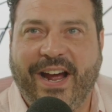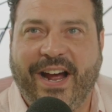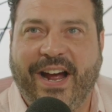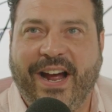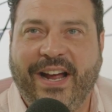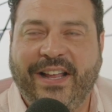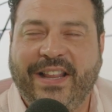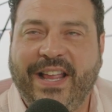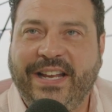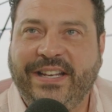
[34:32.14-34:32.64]

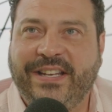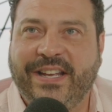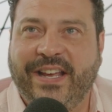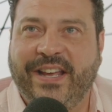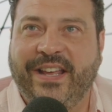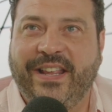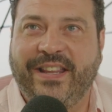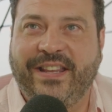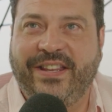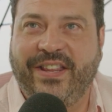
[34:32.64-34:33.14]
I like
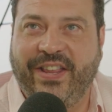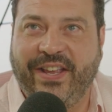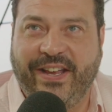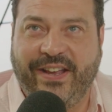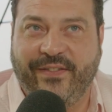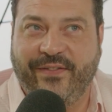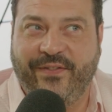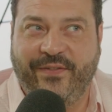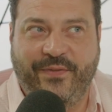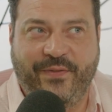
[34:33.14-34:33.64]
to think
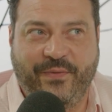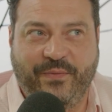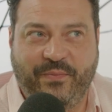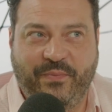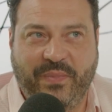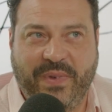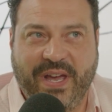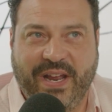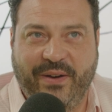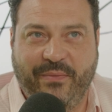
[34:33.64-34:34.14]
of
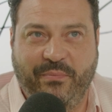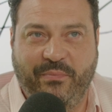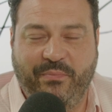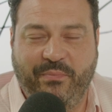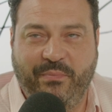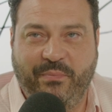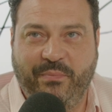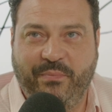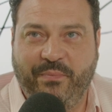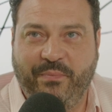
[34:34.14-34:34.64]
kind of
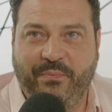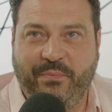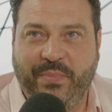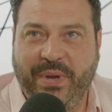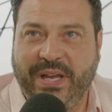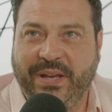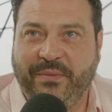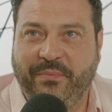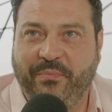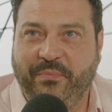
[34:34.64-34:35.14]

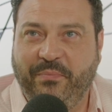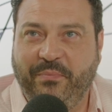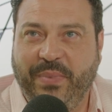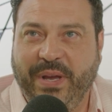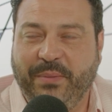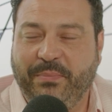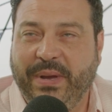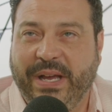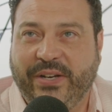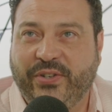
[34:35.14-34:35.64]
big
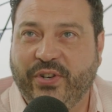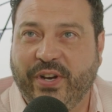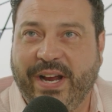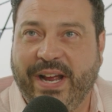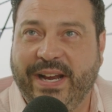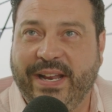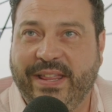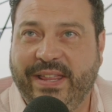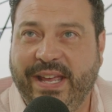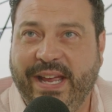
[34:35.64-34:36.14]
big picture
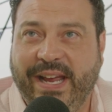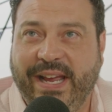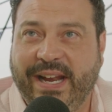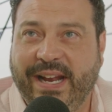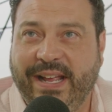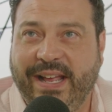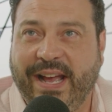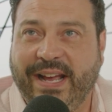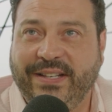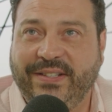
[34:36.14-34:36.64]
kind of thing. And
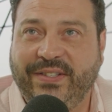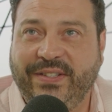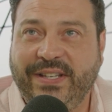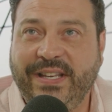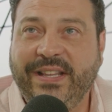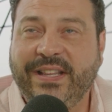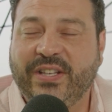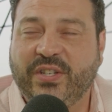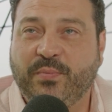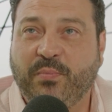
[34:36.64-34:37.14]
I, I
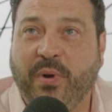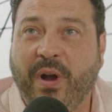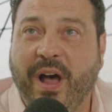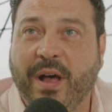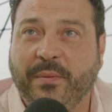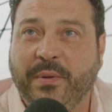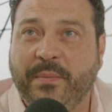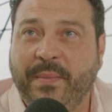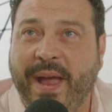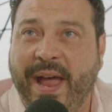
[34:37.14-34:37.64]
see this
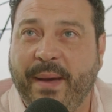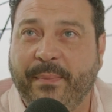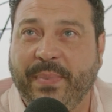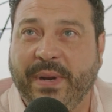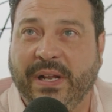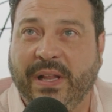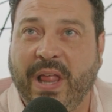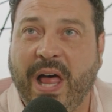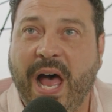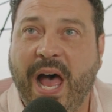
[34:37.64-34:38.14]
problem happen
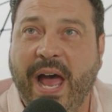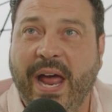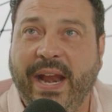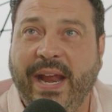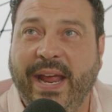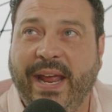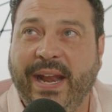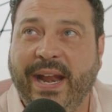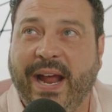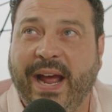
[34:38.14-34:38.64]
a lot.
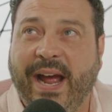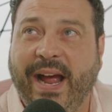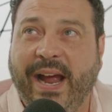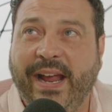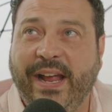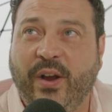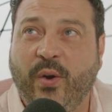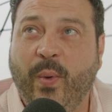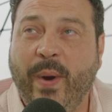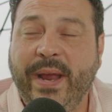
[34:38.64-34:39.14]
And I
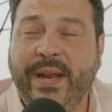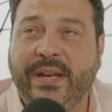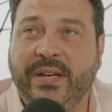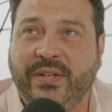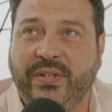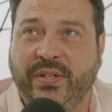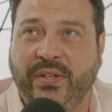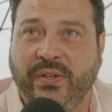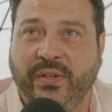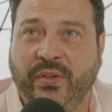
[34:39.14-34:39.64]
equate it
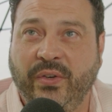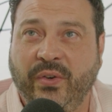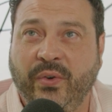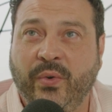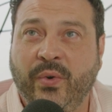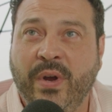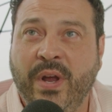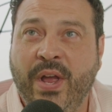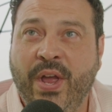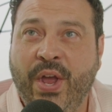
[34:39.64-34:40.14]
to
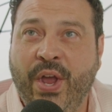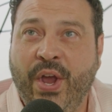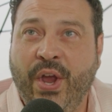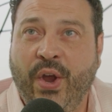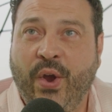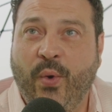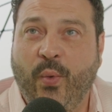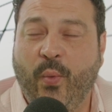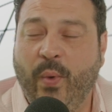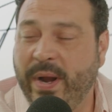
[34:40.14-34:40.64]

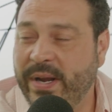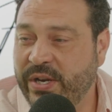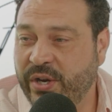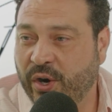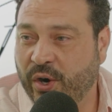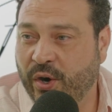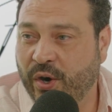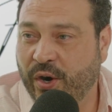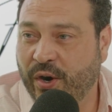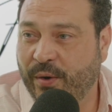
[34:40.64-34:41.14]
when
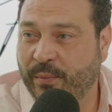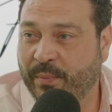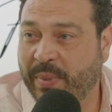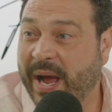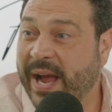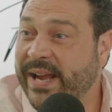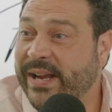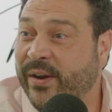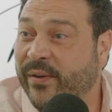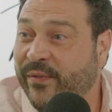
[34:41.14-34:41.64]
you're
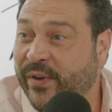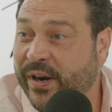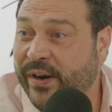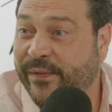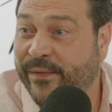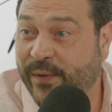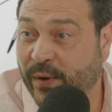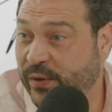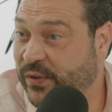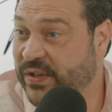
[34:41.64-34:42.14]
buying your very
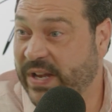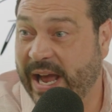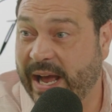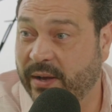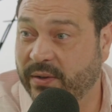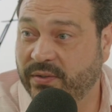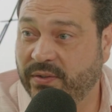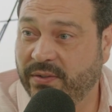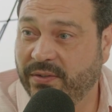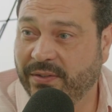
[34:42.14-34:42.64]
first
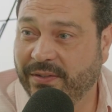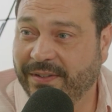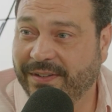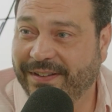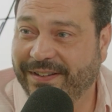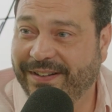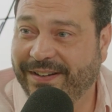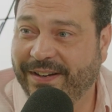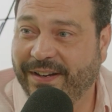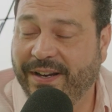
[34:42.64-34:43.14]
house,
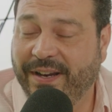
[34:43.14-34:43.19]
mm-hmm.